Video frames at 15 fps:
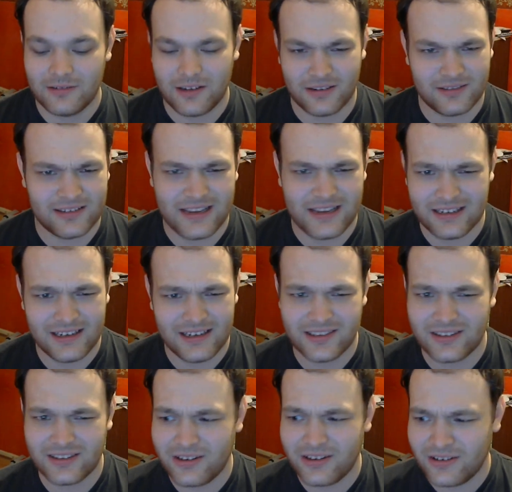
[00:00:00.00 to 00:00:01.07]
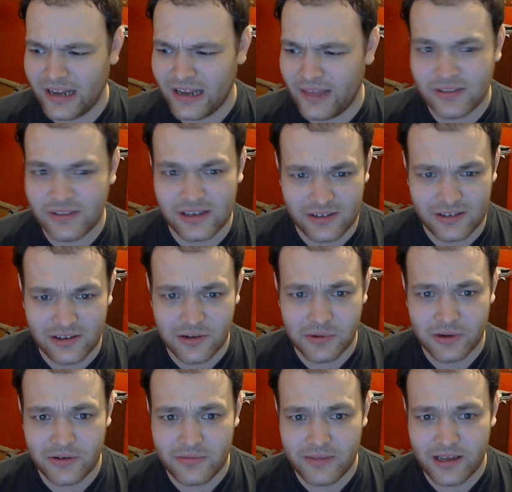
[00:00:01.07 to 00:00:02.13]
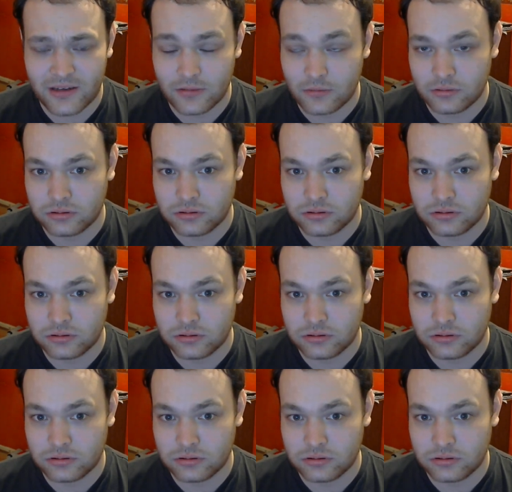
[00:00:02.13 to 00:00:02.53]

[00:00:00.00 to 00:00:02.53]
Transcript: Like 10 years ago, 11 years ago, we all met.